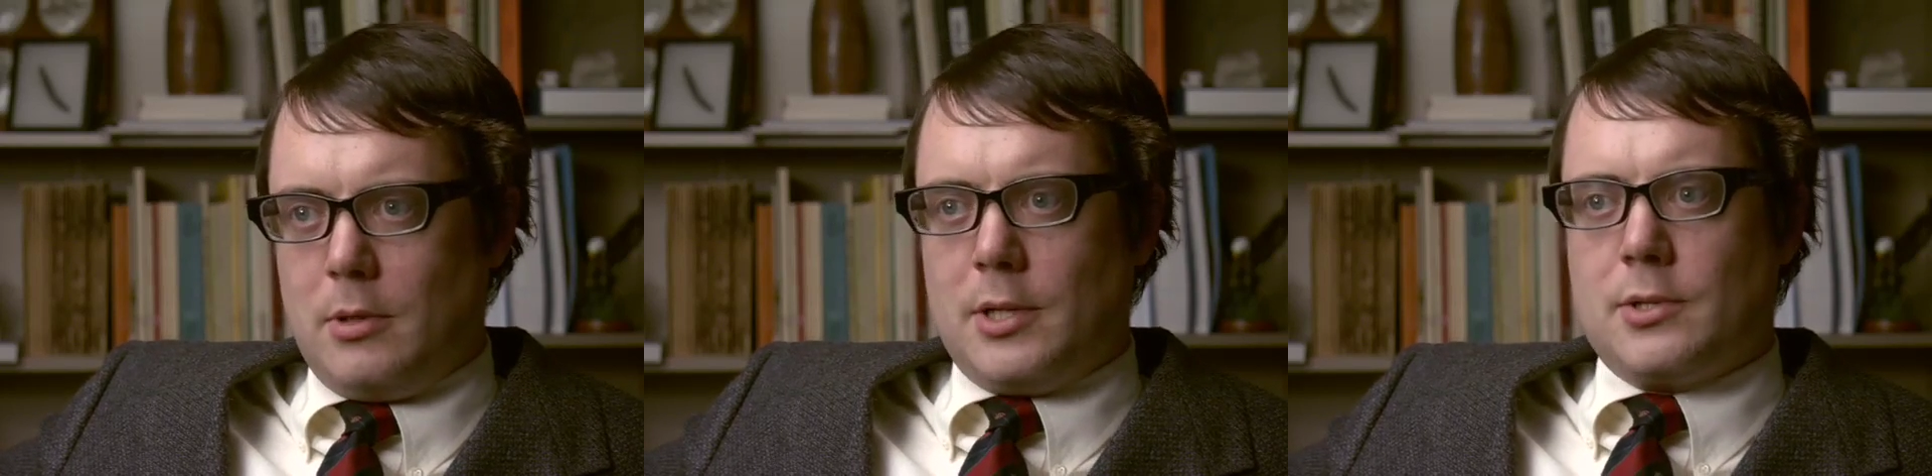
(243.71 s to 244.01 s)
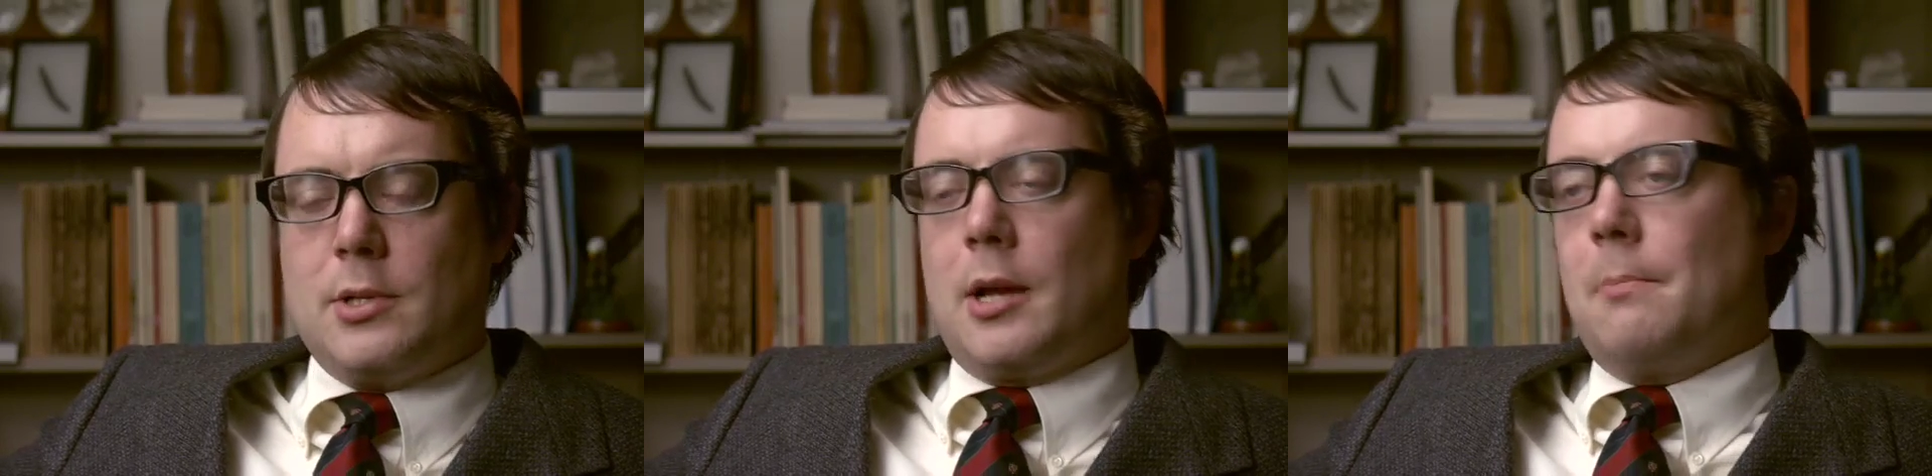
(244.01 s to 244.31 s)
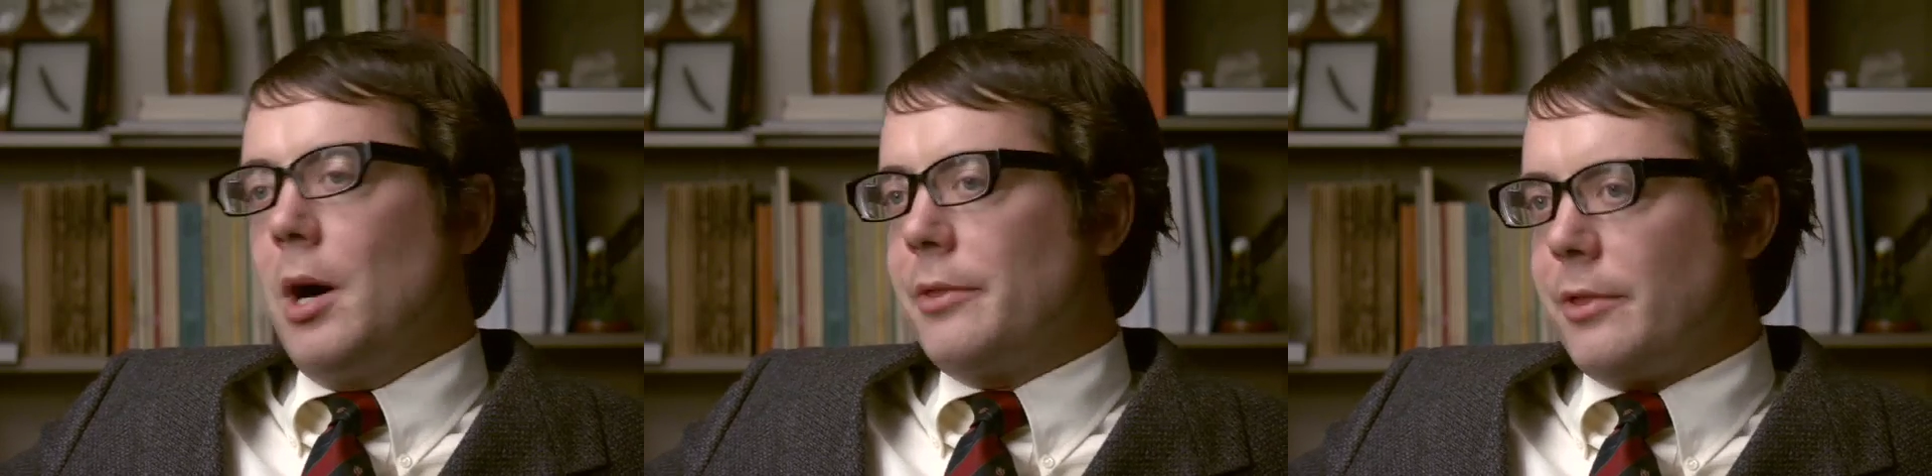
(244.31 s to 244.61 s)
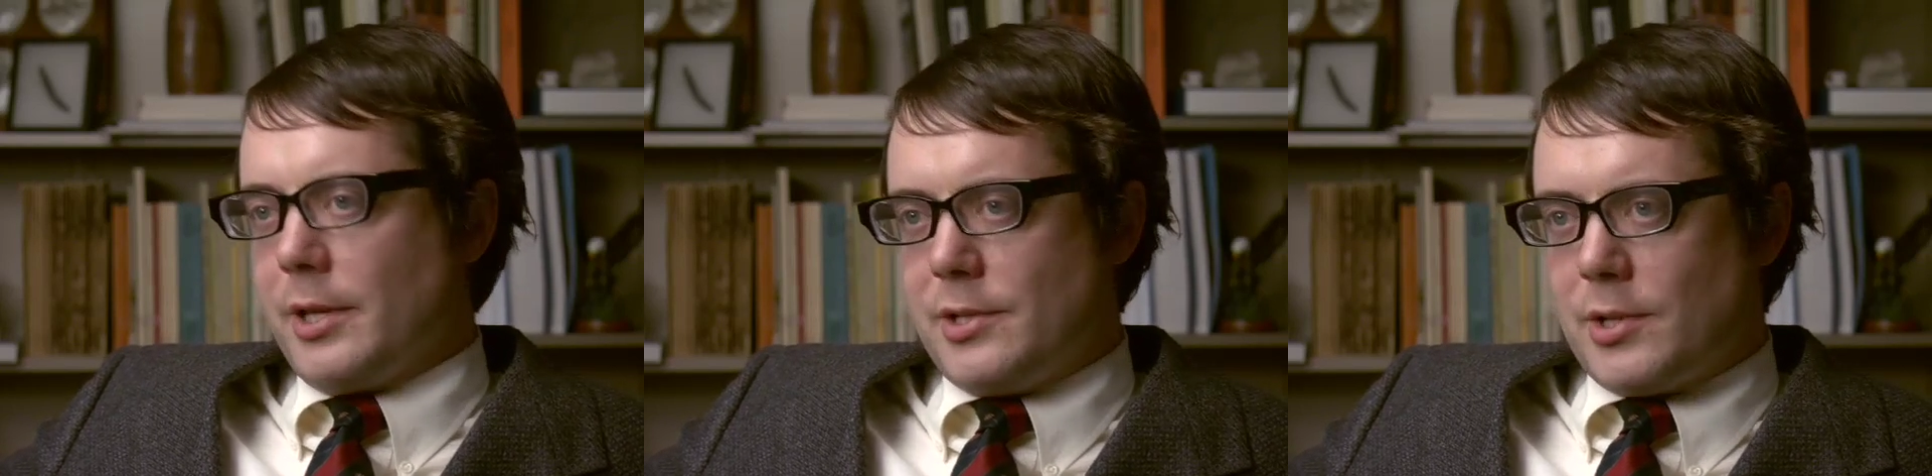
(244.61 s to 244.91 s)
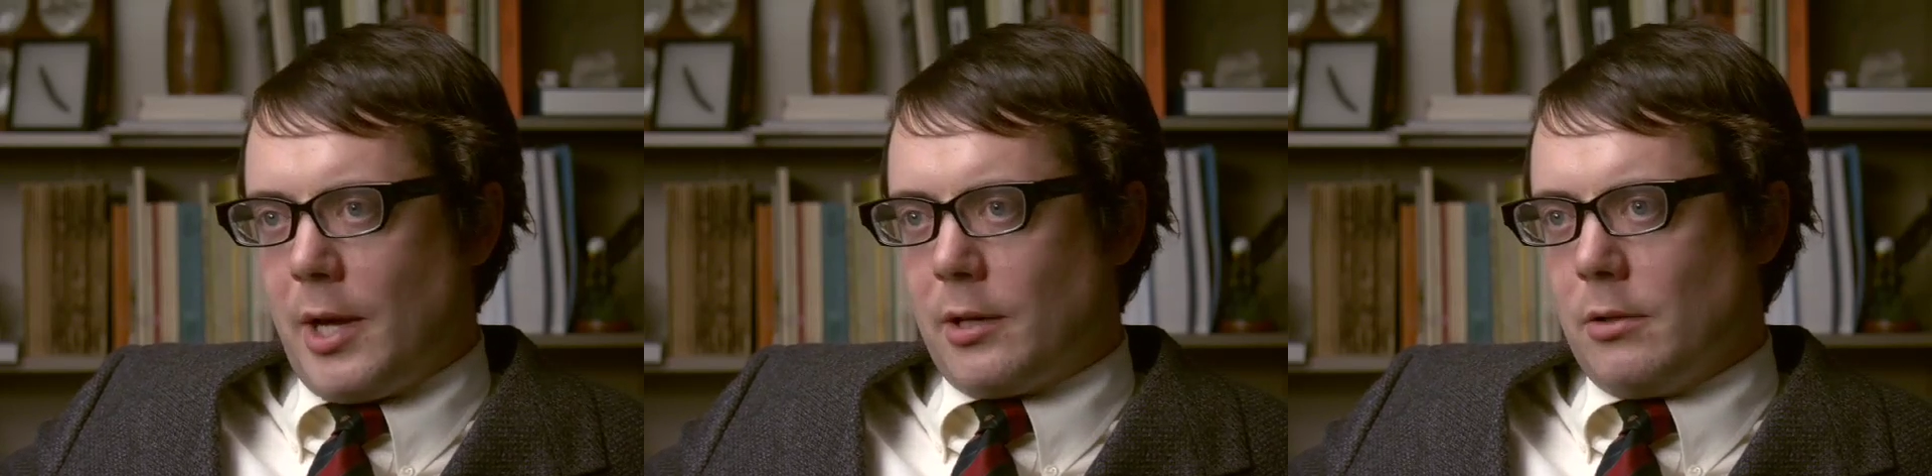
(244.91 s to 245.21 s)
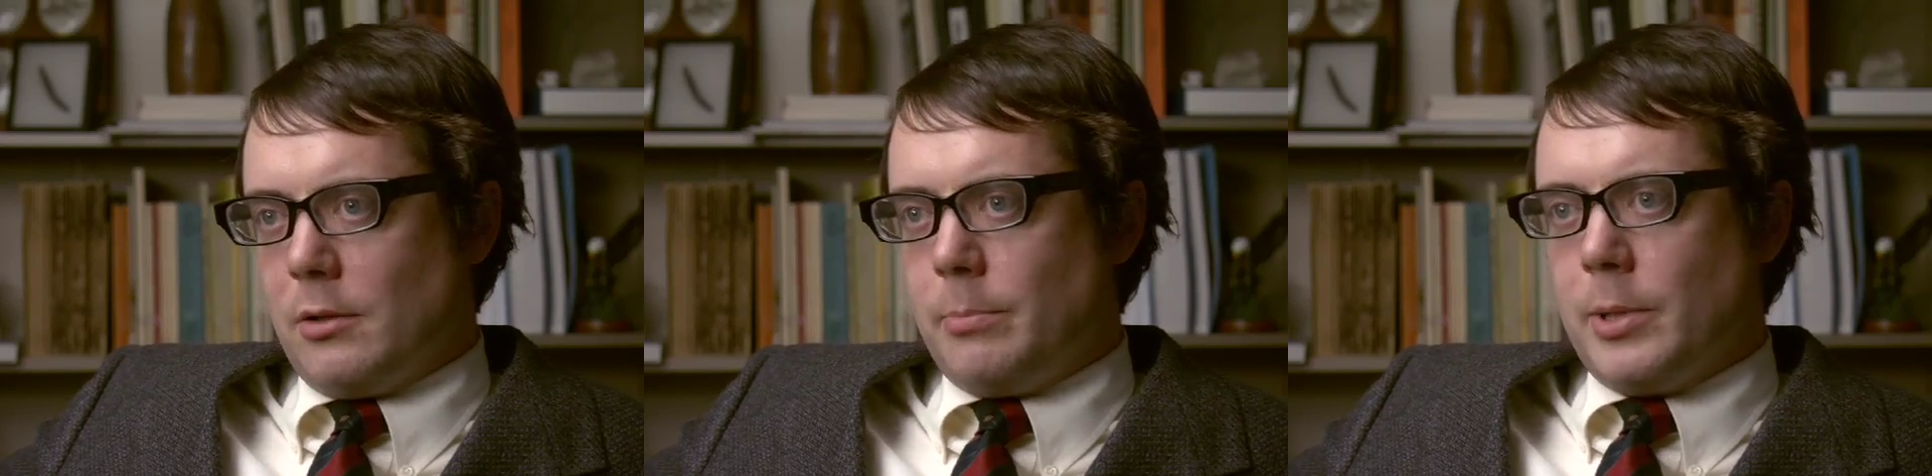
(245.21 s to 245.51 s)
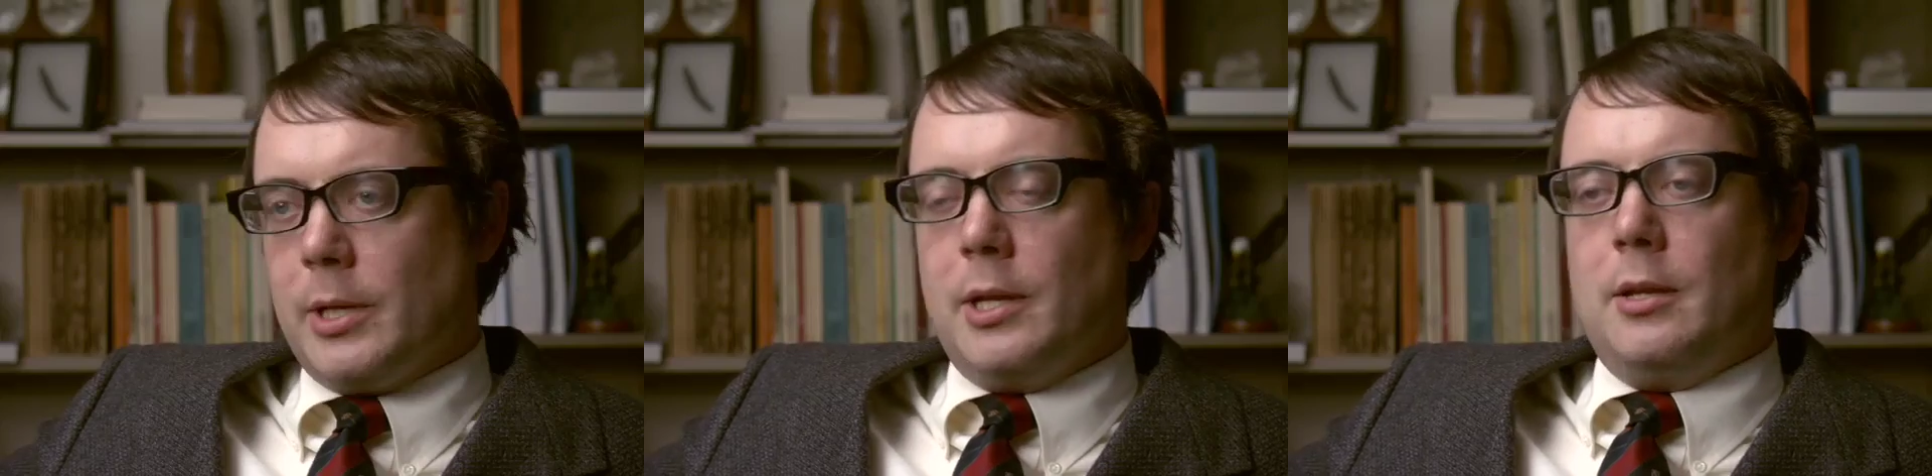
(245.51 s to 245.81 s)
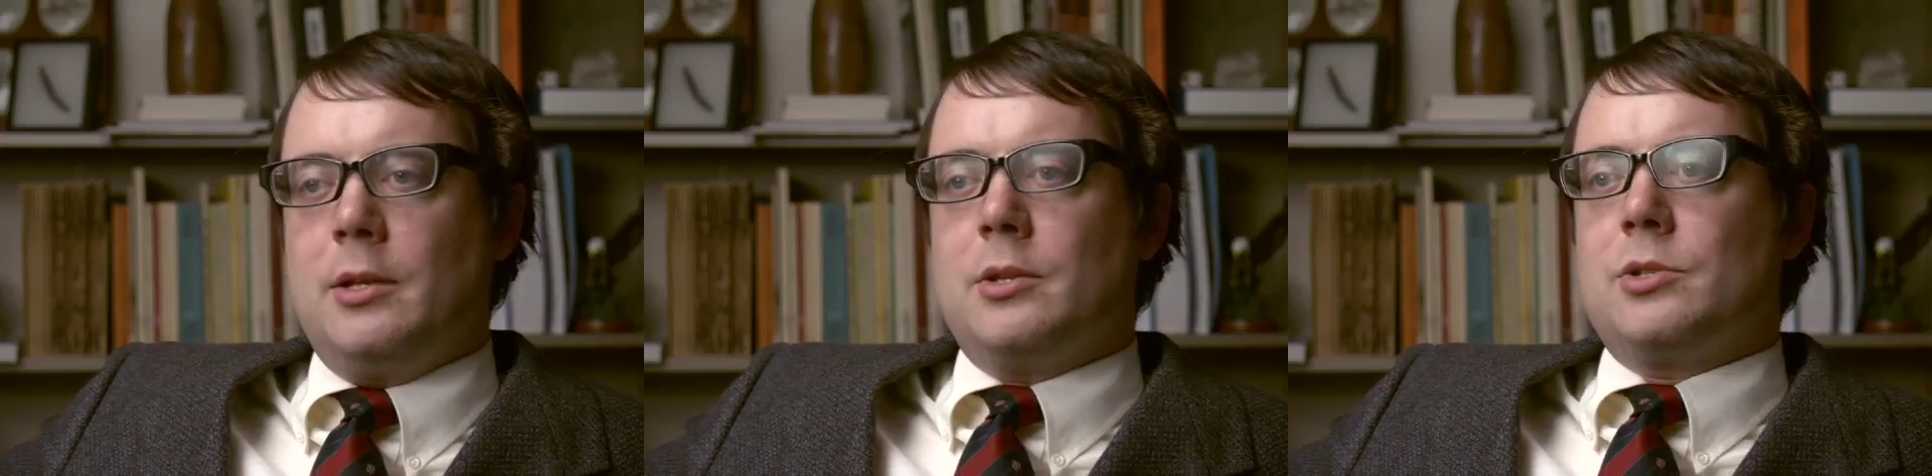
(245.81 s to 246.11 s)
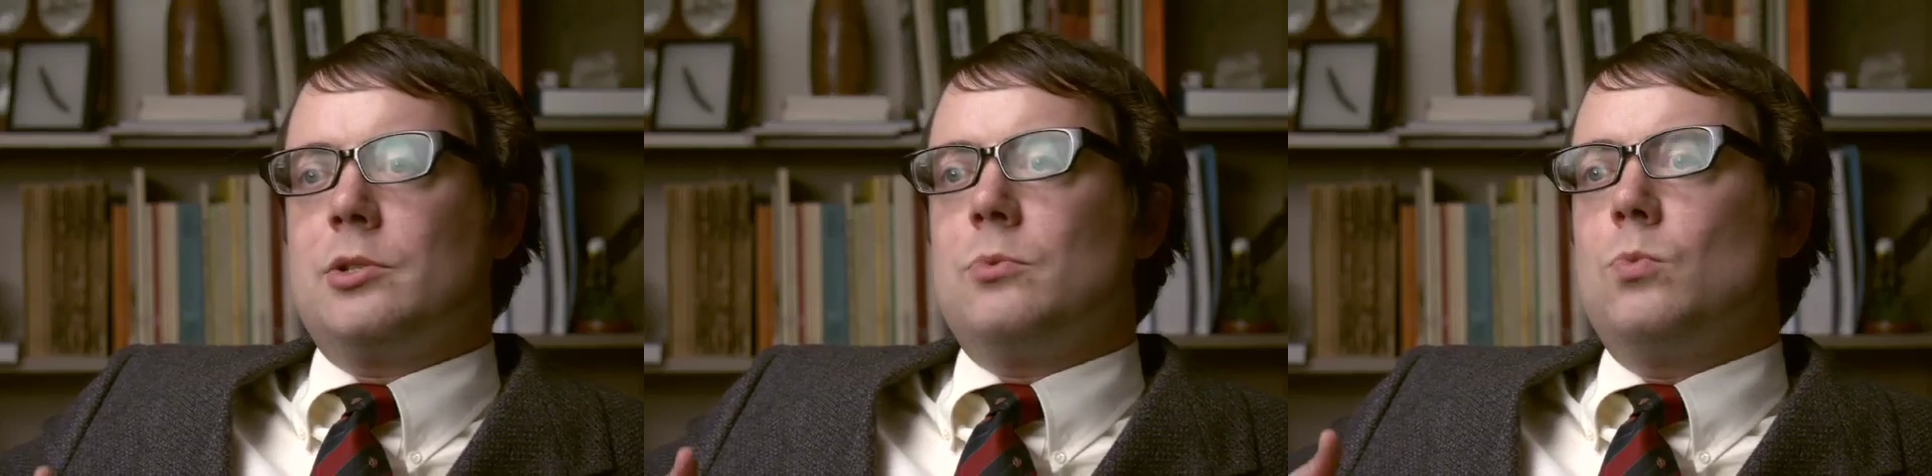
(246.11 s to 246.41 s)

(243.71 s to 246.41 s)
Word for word: It's not a monthly cycle, but it is